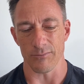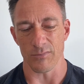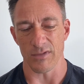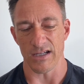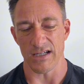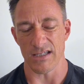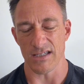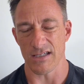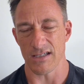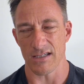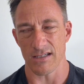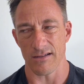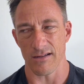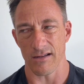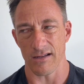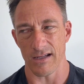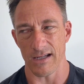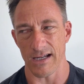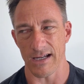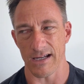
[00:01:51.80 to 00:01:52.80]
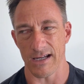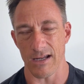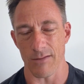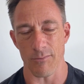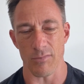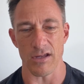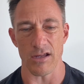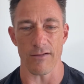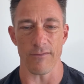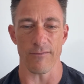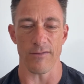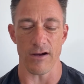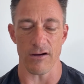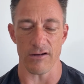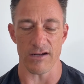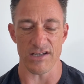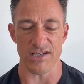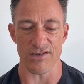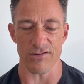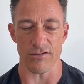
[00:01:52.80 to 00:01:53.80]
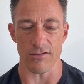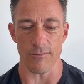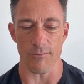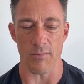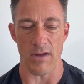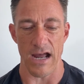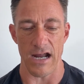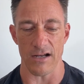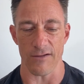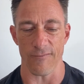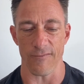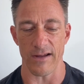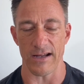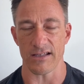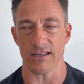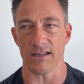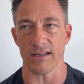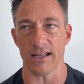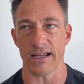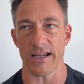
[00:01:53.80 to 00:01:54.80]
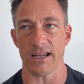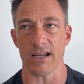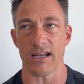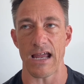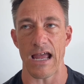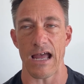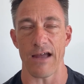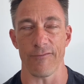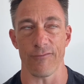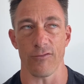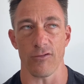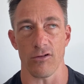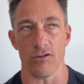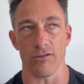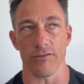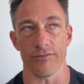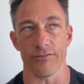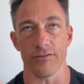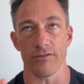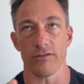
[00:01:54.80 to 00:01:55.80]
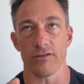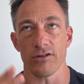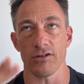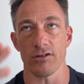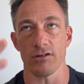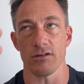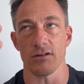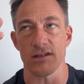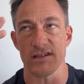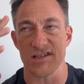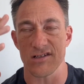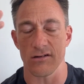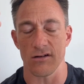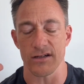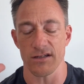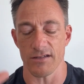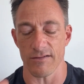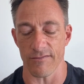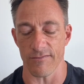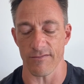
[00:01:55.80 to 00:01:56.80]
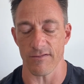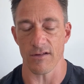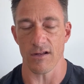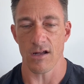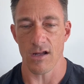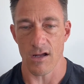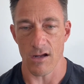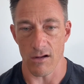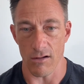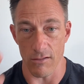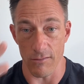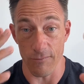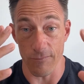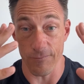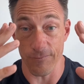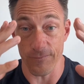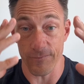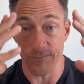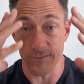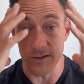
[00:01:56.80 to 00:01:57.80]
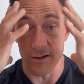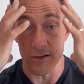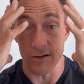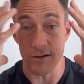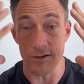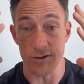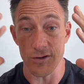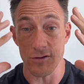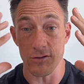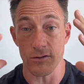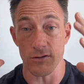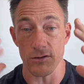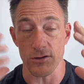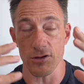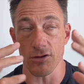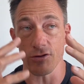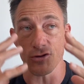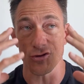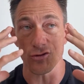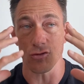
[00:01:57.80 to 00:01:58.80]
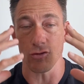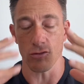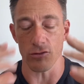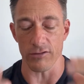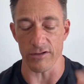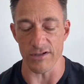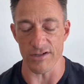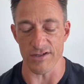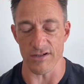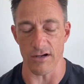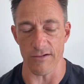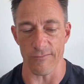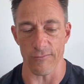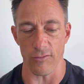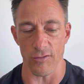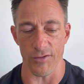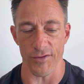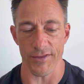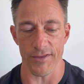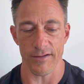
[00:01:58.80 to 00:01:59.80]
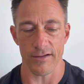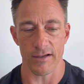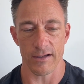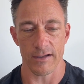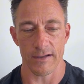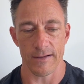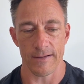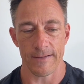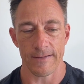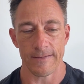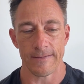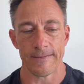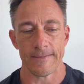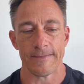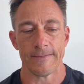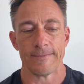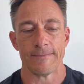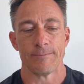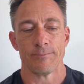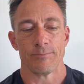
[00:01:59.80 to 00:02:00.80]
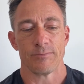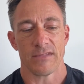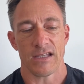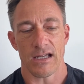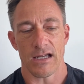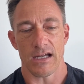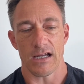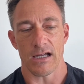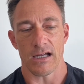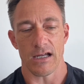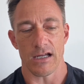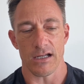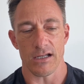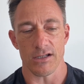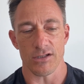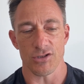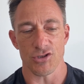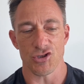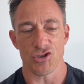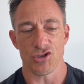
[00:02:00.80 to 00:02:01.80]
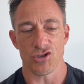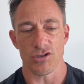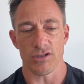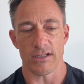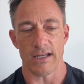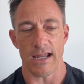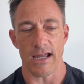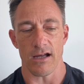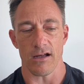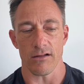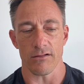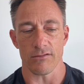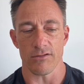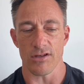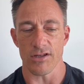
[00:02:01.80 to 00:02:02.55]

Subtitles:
It can be a very sort of bad effect that they can have on the size of your jaw and so forth. Now the